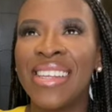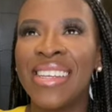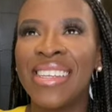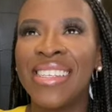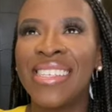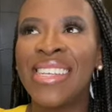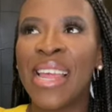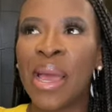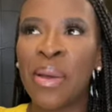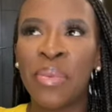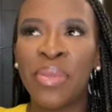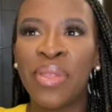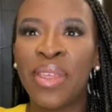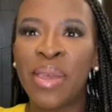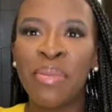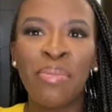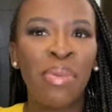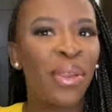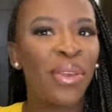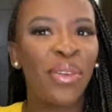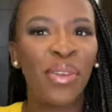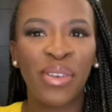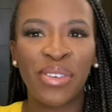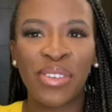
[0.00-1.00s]
depthy, but
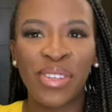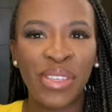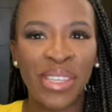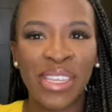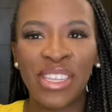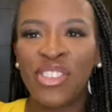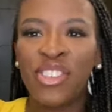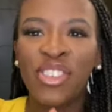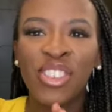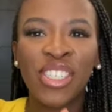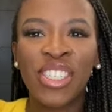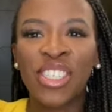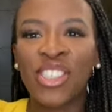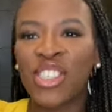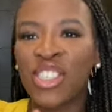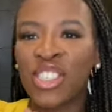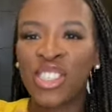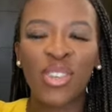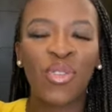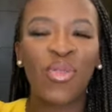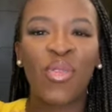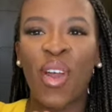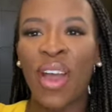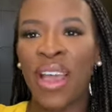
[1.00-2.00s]
not too, it's just the
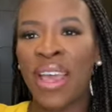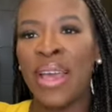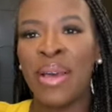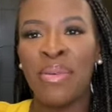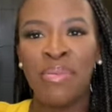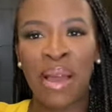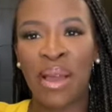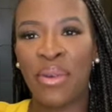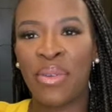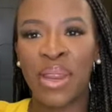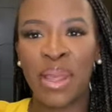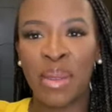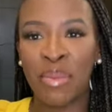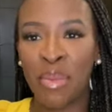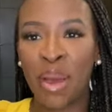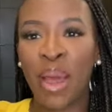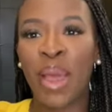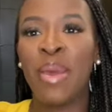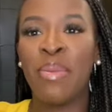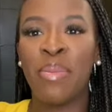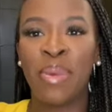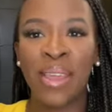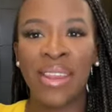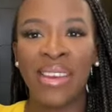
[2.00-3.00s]
right amount in my
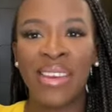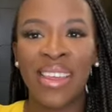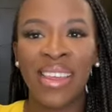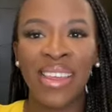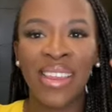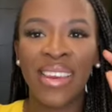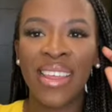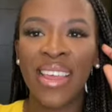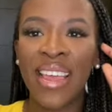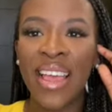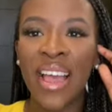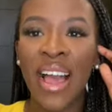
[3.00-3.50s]
opinion.